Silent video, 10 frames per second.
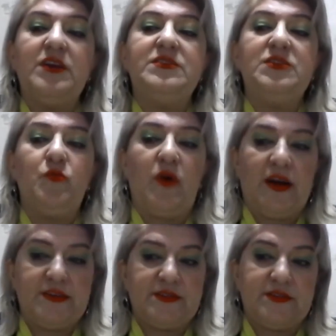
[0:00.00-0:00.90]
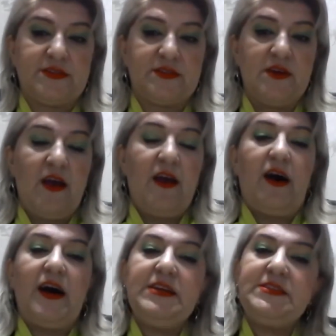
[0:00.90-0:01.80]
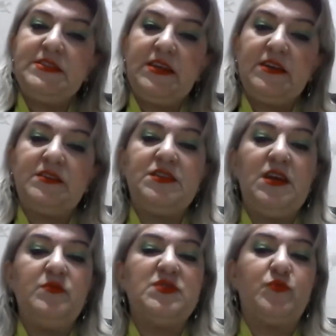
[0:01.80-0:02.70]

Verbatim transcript: devices. I think Teams